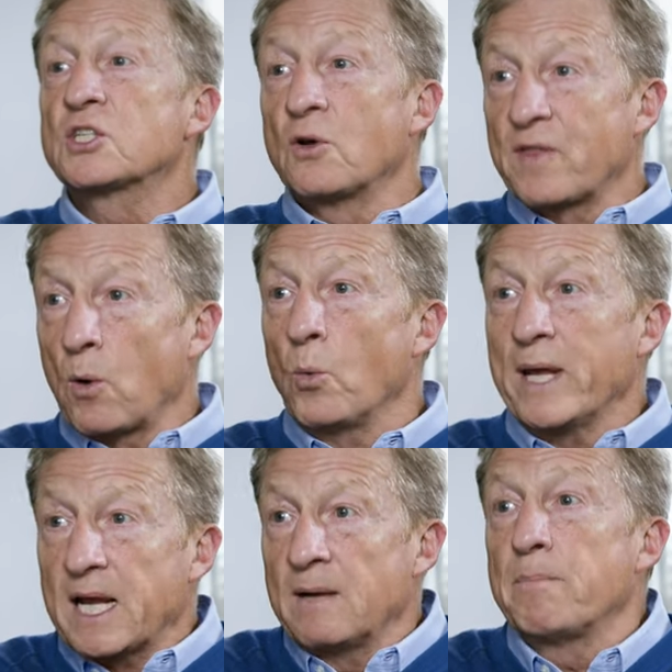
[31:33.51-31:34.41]
so that
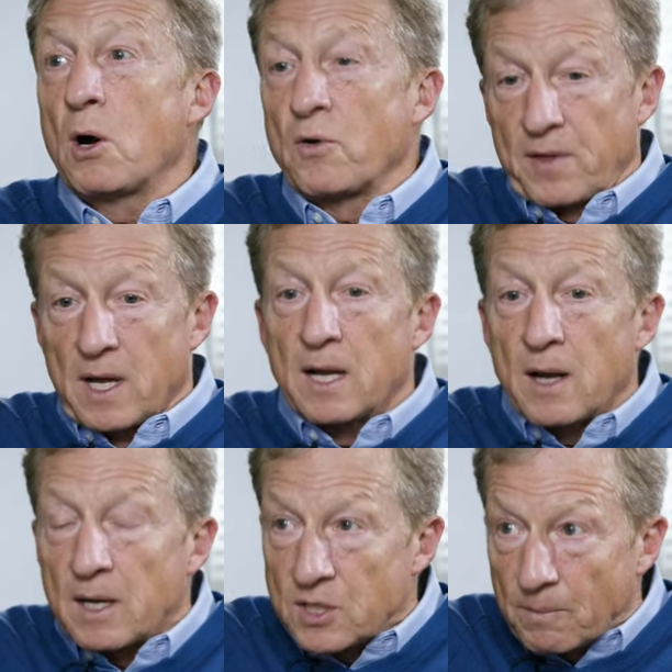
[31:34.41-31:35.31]
we can both
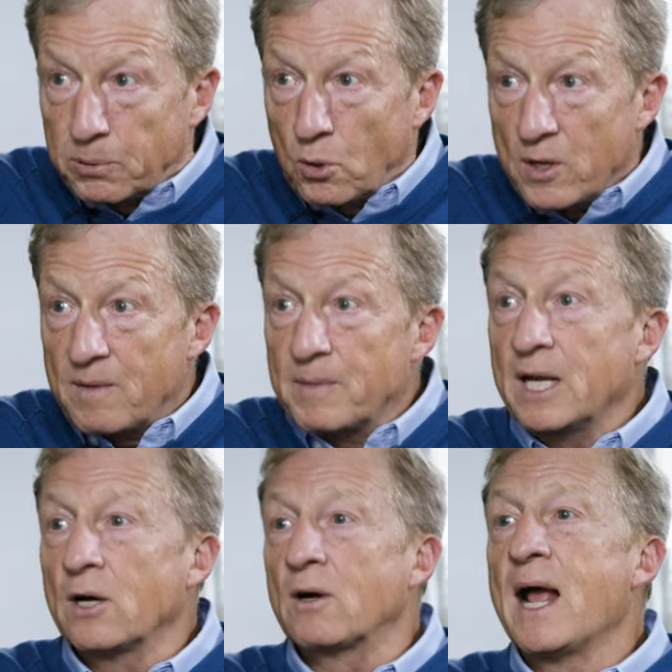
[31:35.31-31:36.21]
deploy them
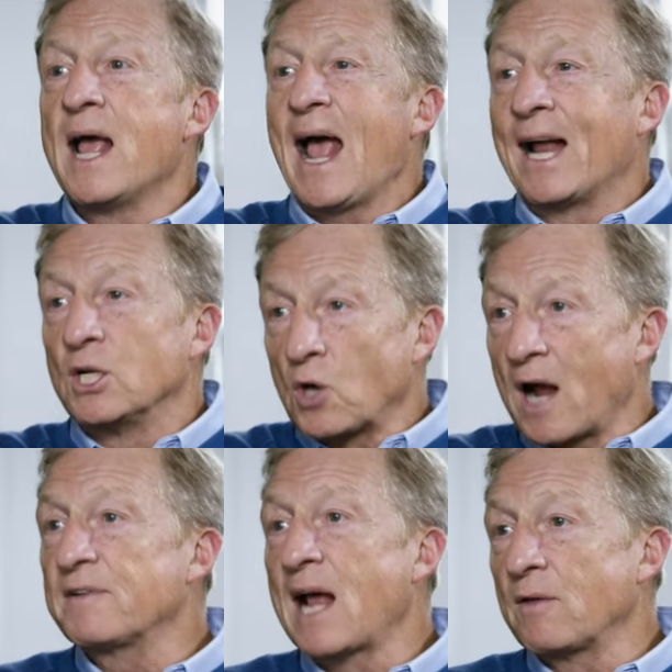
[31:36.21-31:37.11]
here and
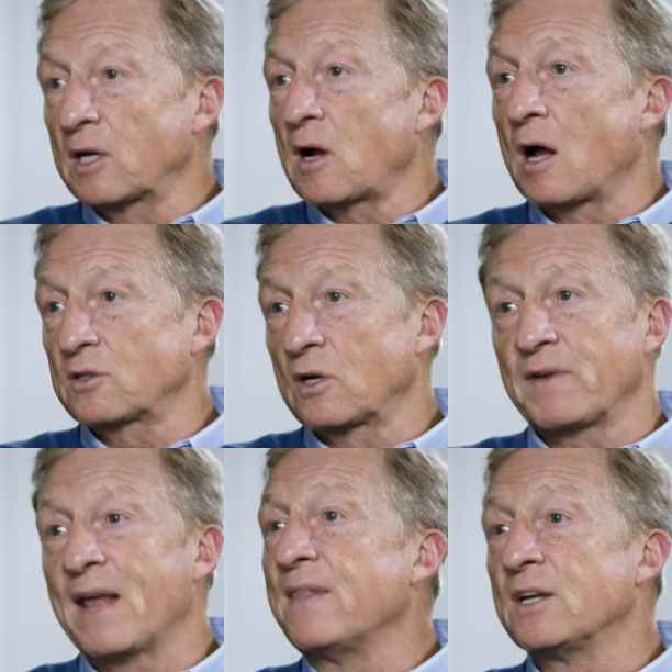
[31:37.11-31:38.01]
drive down the cost
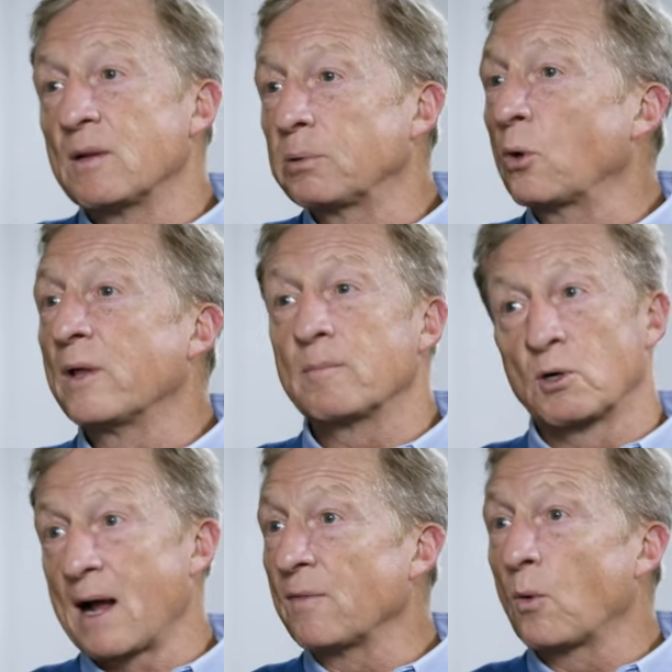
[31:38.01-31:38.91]
curve and then deploy
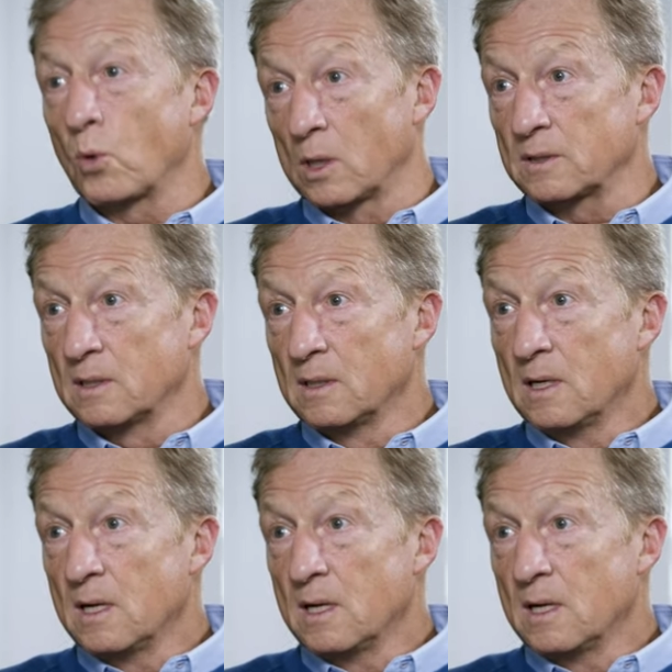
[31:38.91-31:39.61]
them around the world.